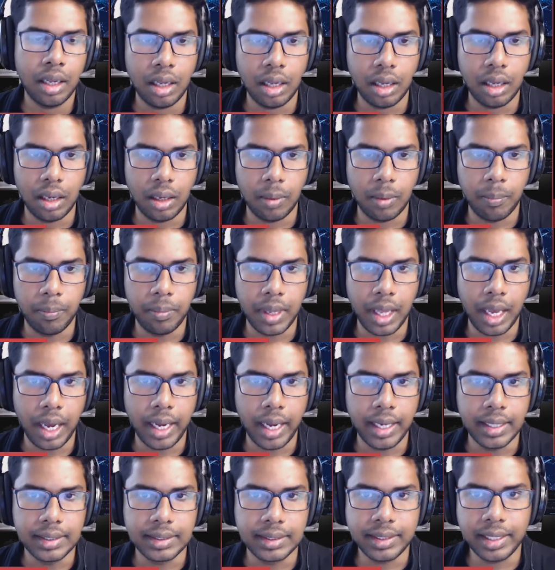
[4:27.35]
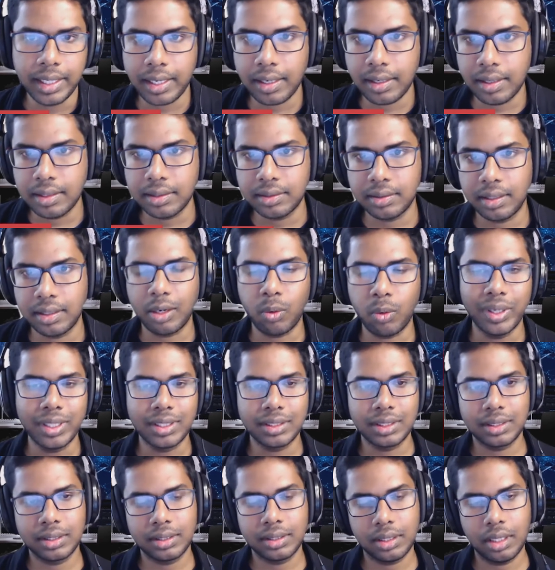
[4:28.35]
And synchronous
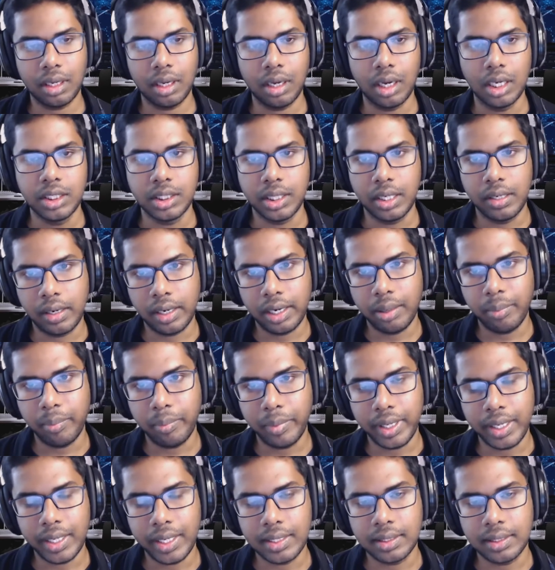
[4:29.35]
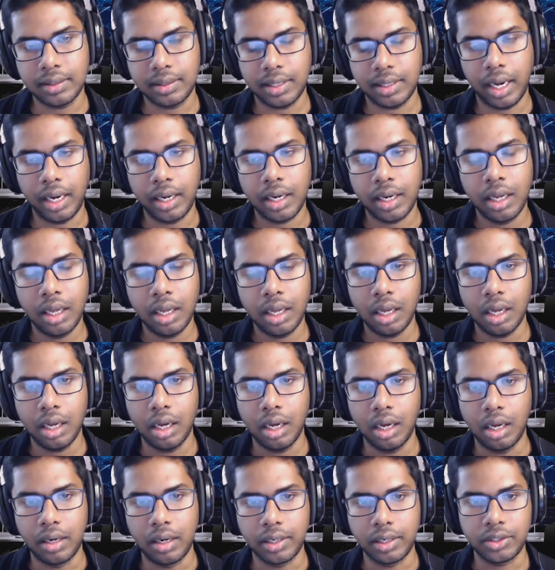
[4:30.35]
requests generally means that
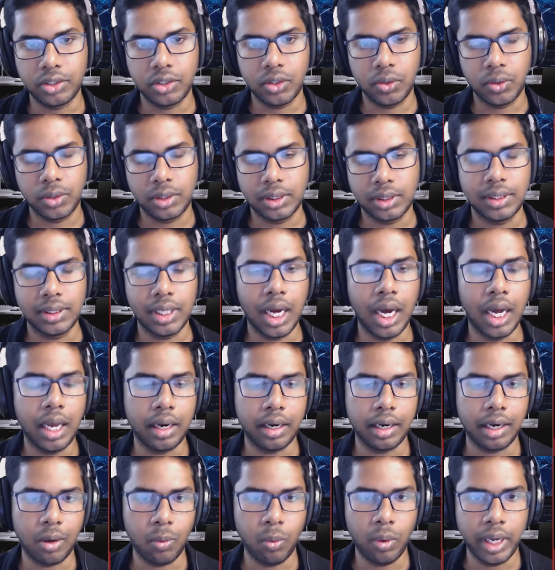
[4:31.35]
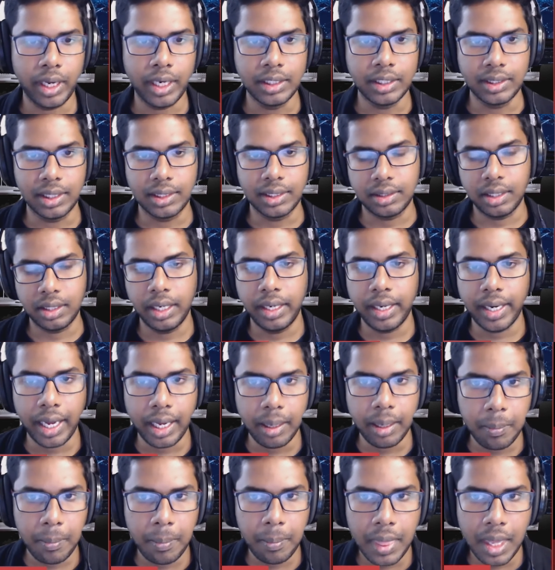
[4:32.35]
resources are required just in
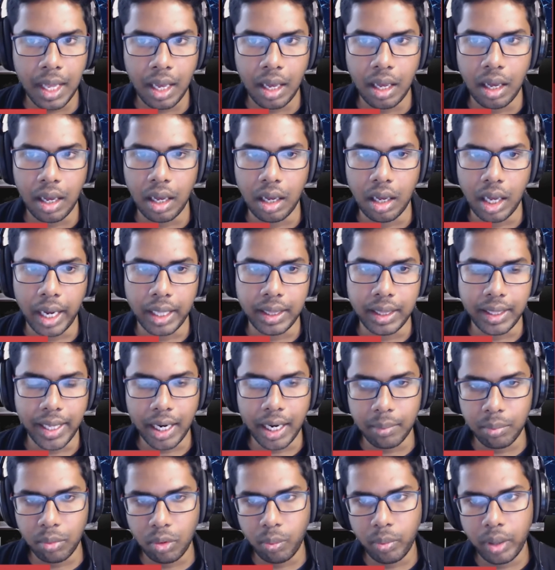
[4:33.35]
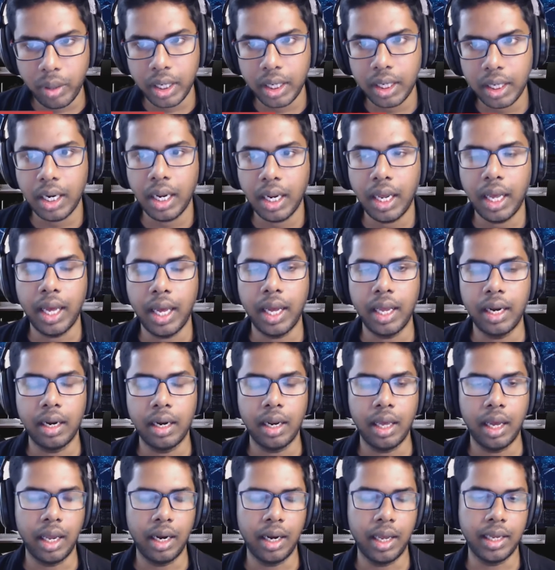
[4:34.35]
time at that moment,
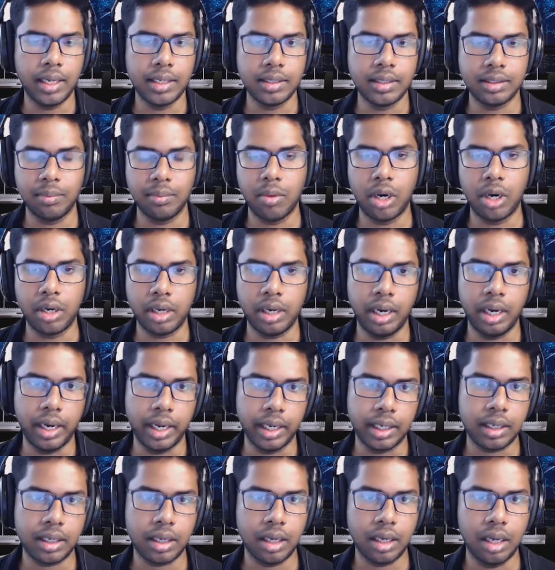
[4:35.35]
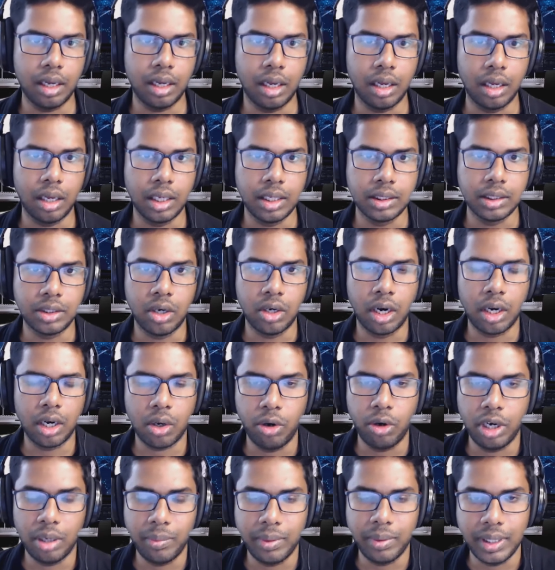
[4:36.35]
and hence the bottleneck is not
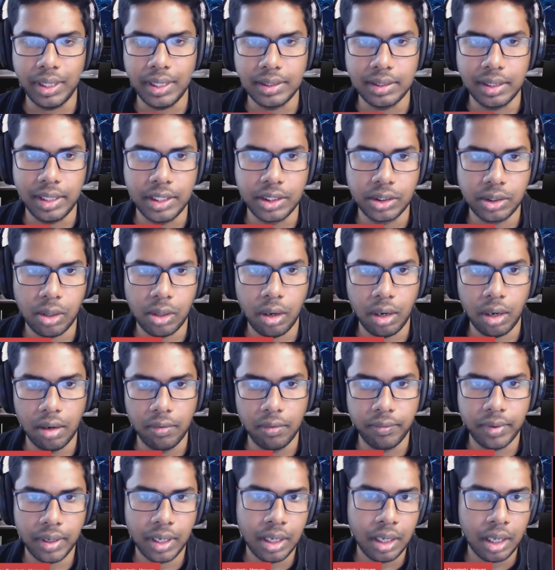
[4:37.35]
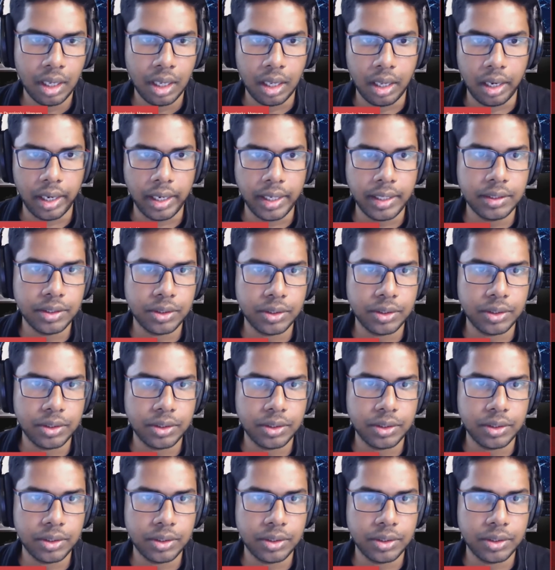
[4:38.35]
going to be easily solved, right?